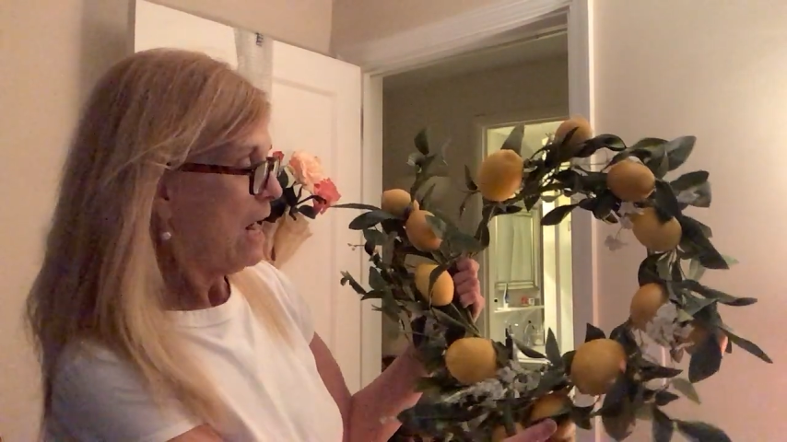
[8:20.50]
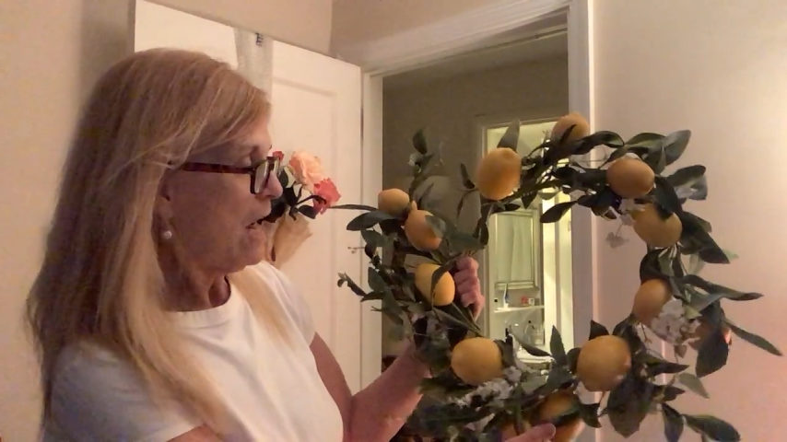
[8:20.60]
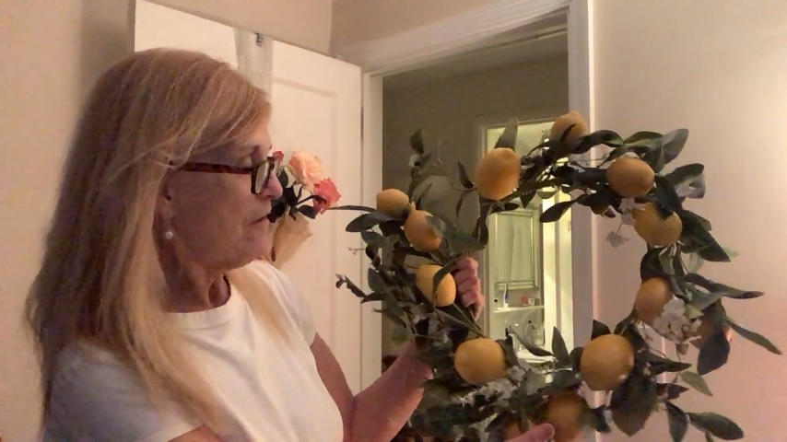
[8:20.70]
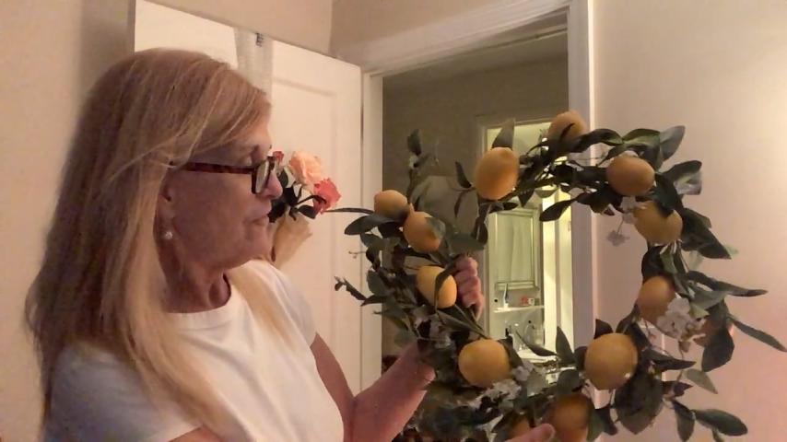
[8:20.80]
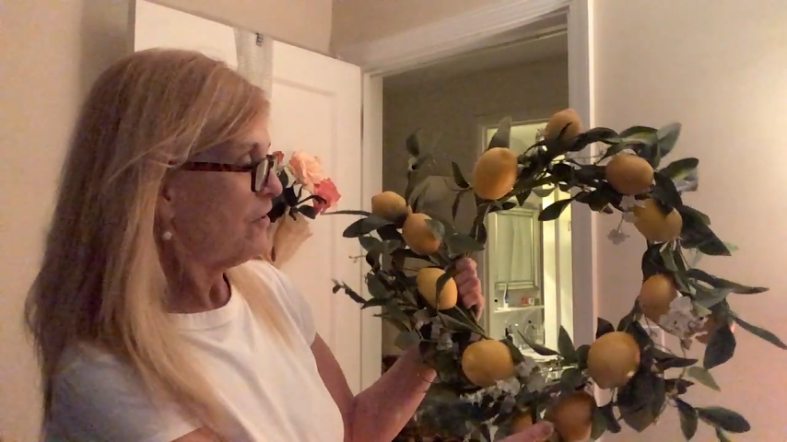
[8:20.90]

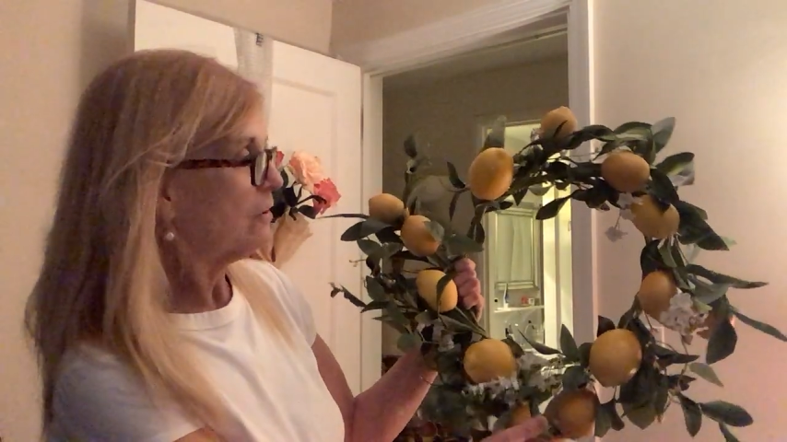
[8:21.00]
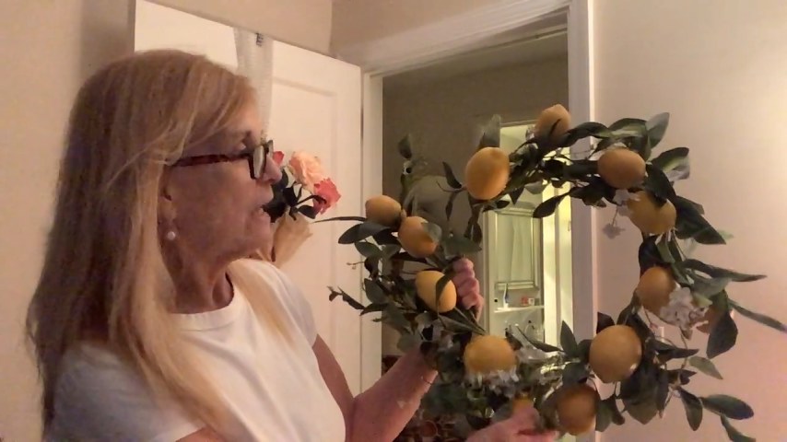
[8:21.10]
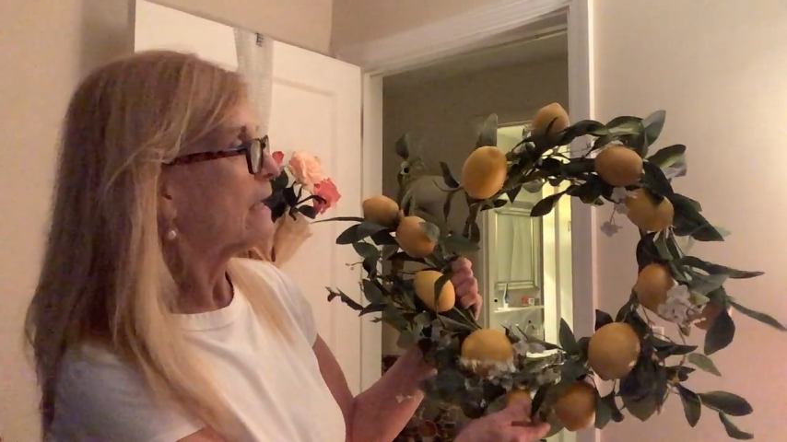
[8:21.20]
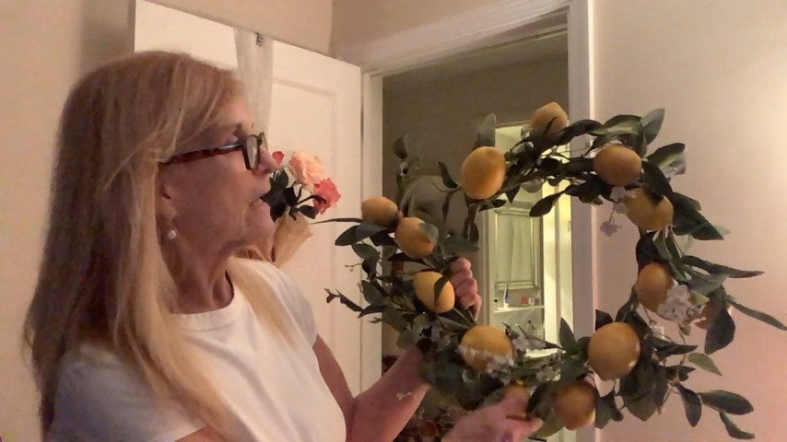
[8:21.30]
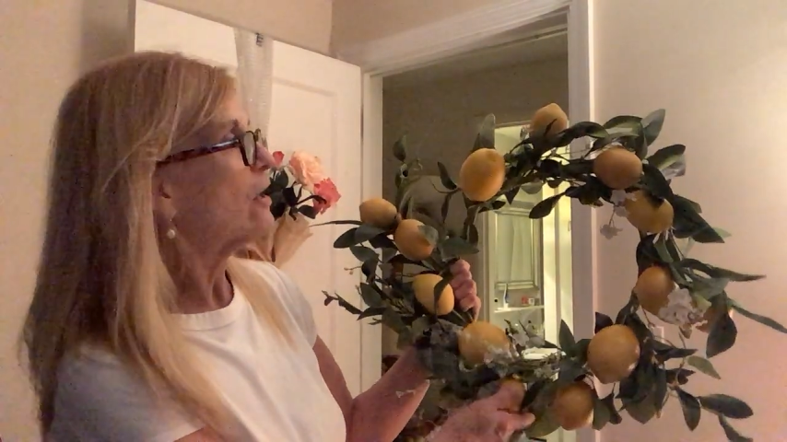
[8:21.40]
I feel
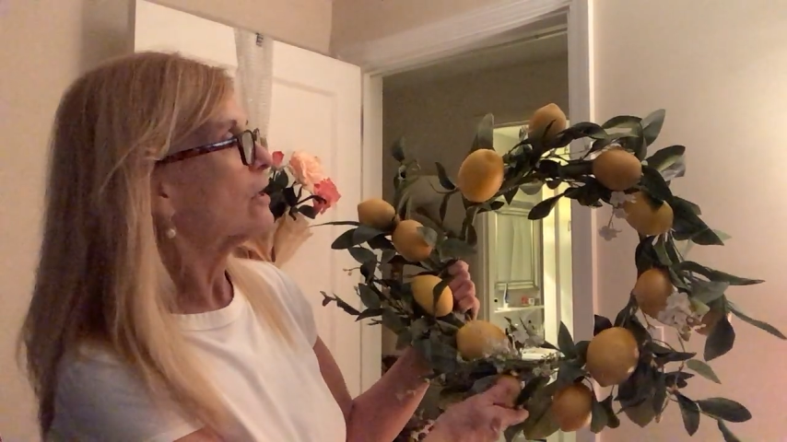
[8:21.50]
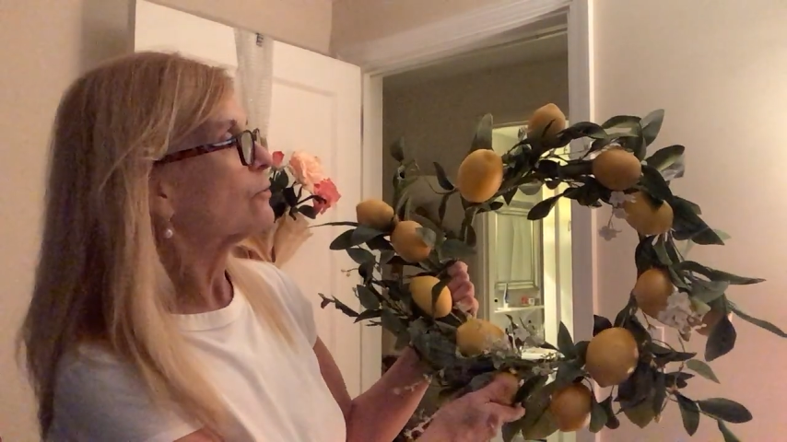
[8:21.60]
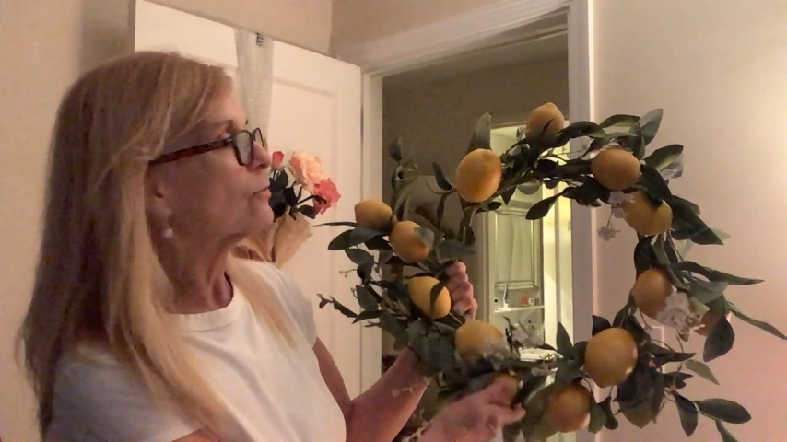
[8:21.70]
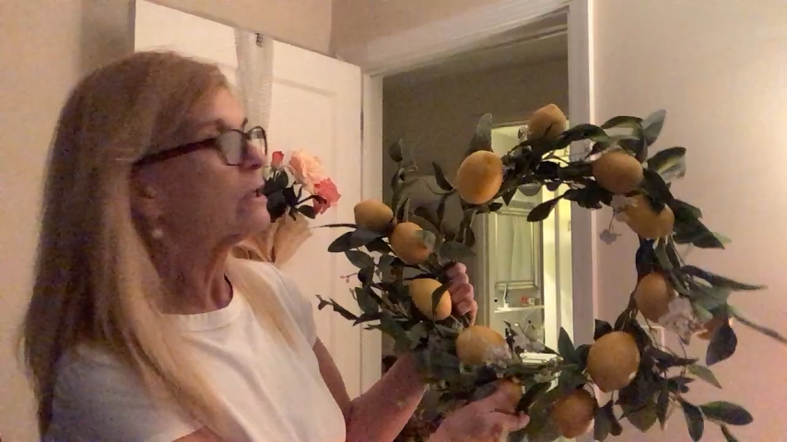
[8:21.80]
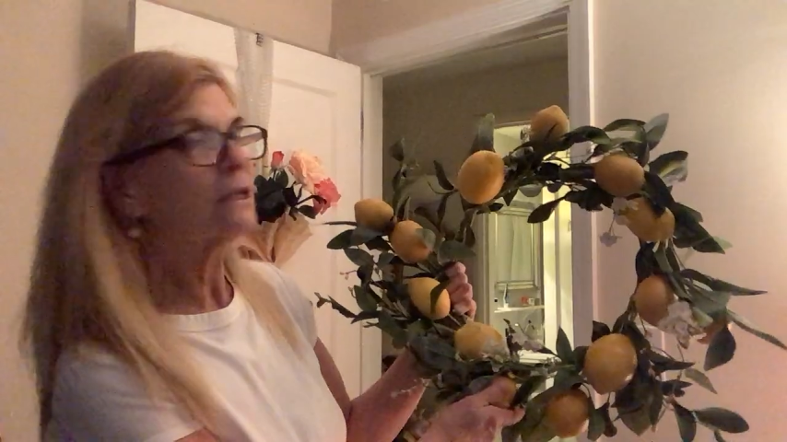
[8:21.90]
like I got a
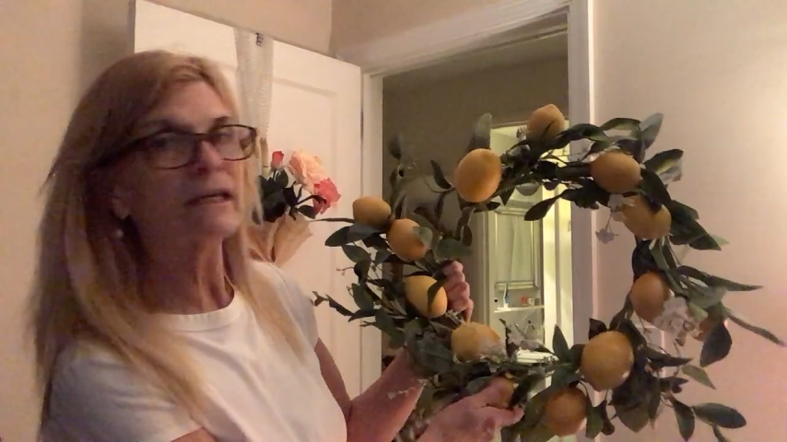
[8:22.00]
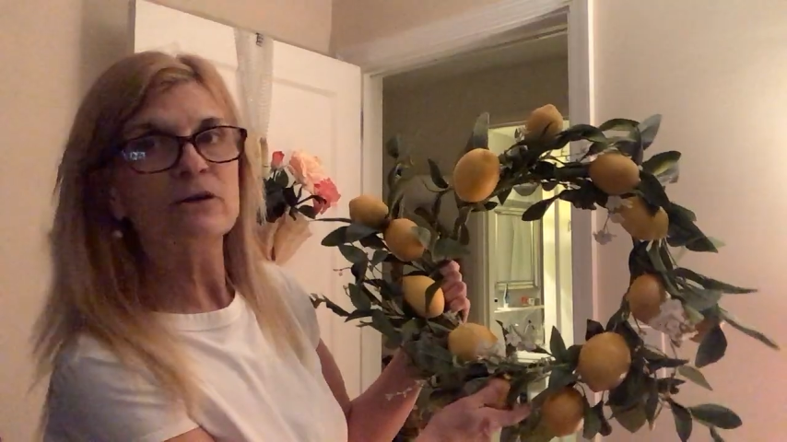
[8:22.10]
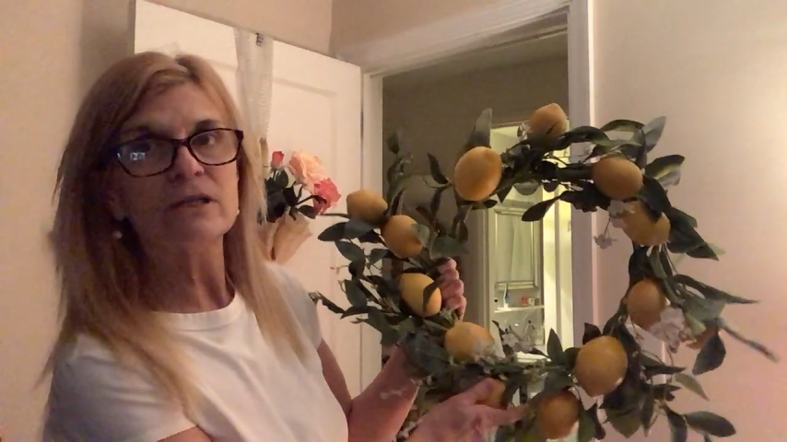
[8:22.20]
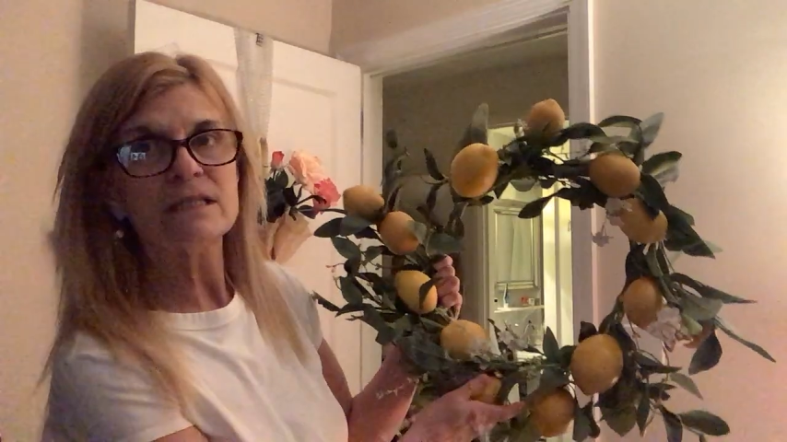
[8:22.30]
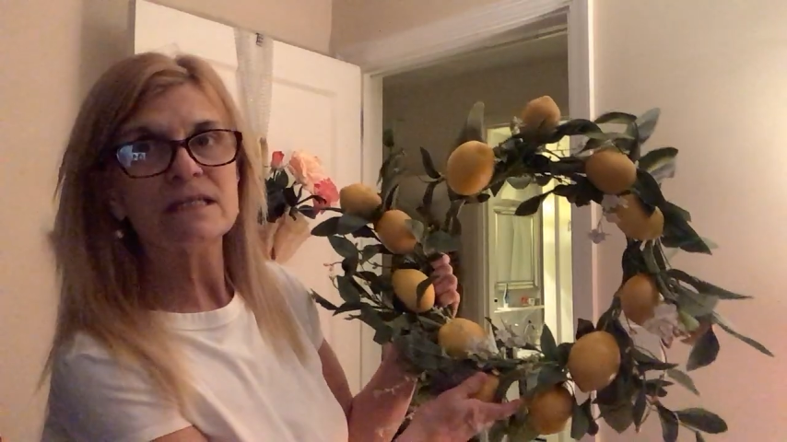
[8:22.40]
really
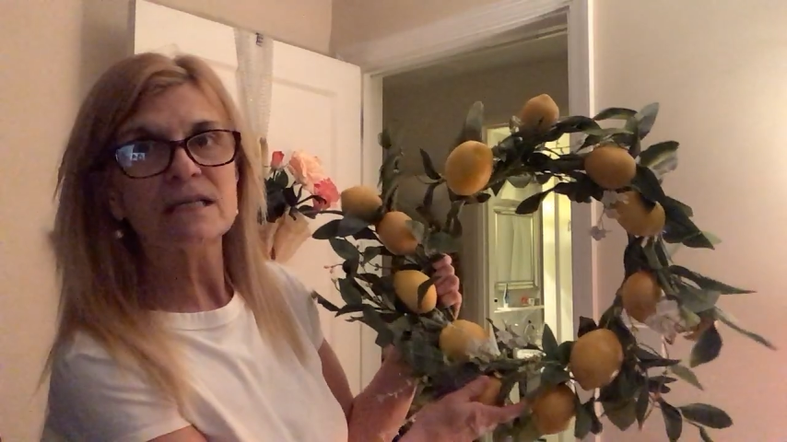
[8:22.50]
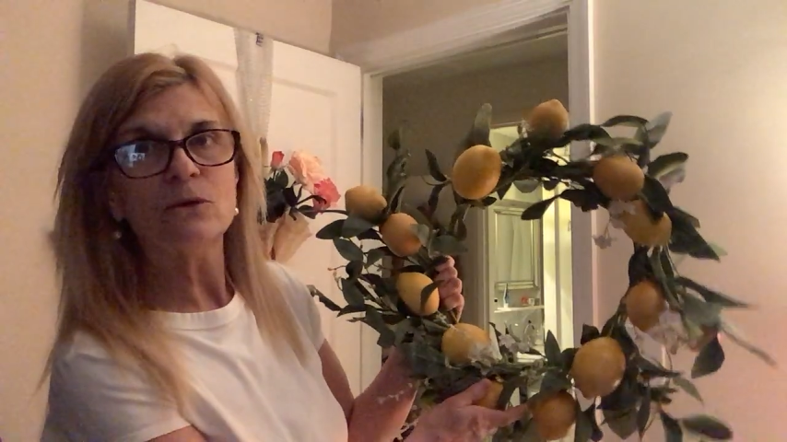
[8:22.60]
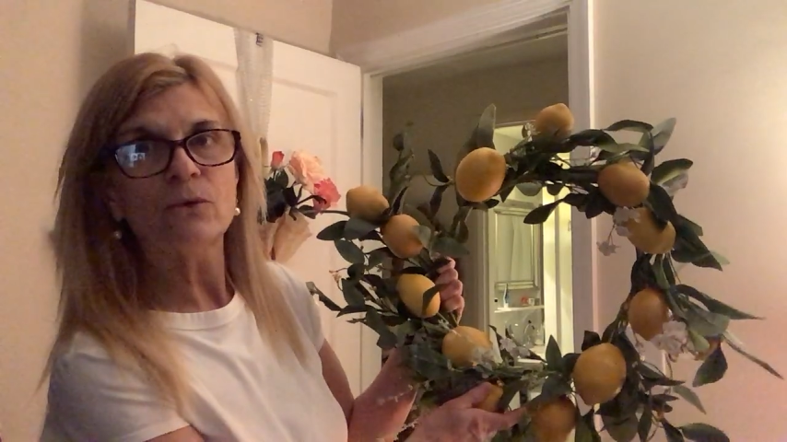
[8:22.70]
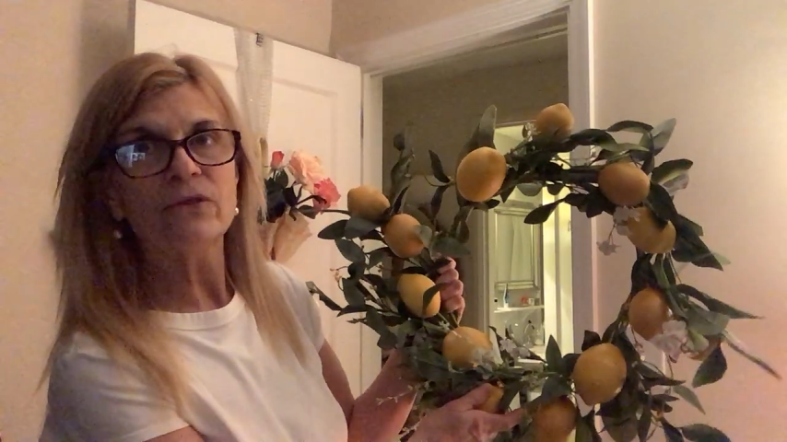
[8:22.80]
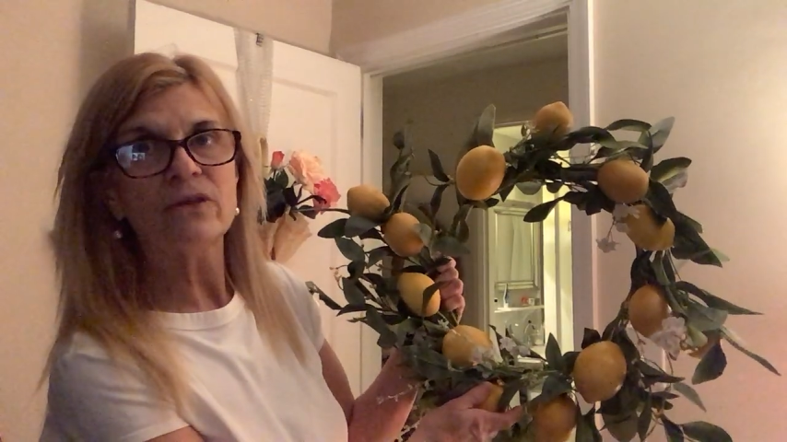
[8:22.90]
good
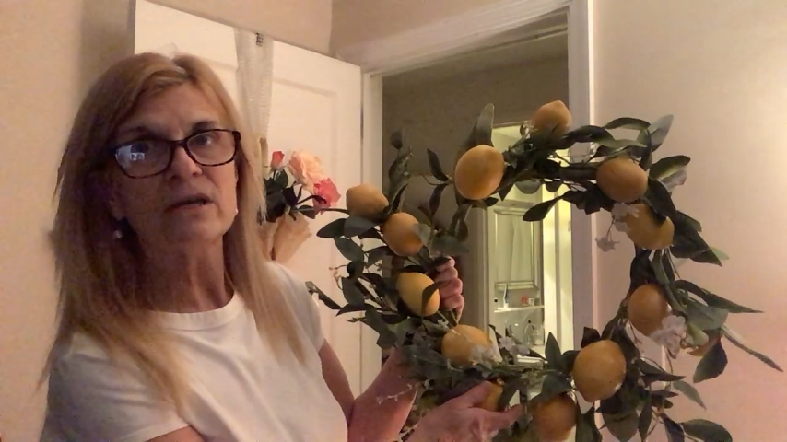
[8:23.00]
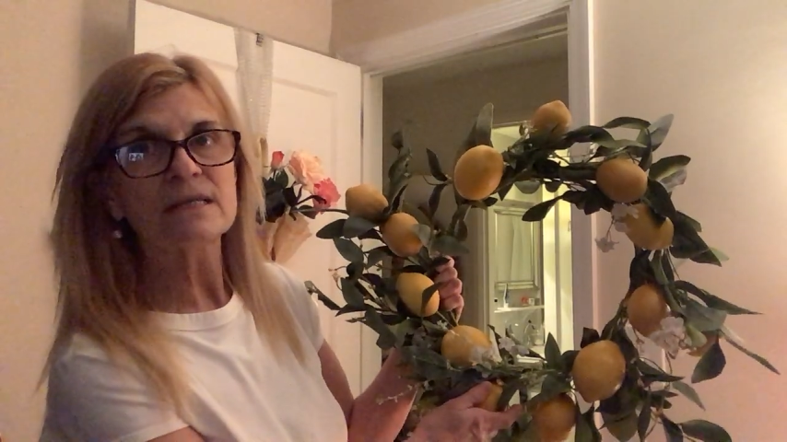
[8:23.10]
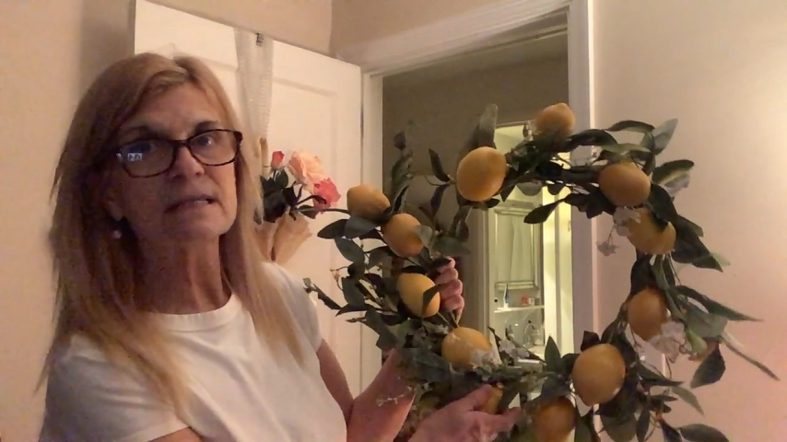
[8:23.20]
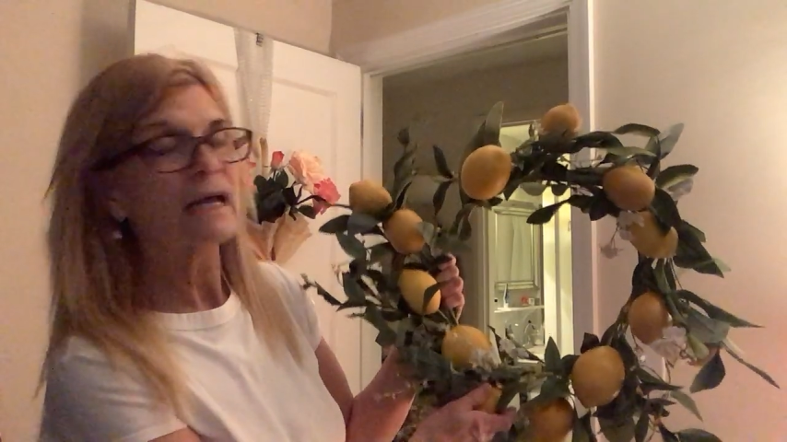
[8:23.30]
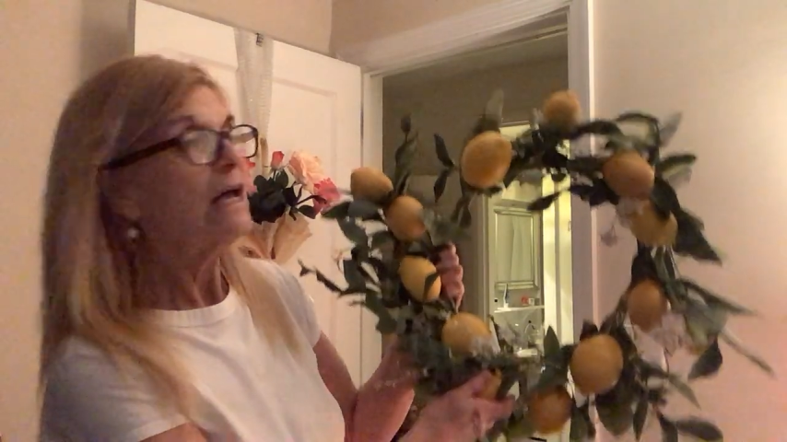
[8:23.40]
deal with this.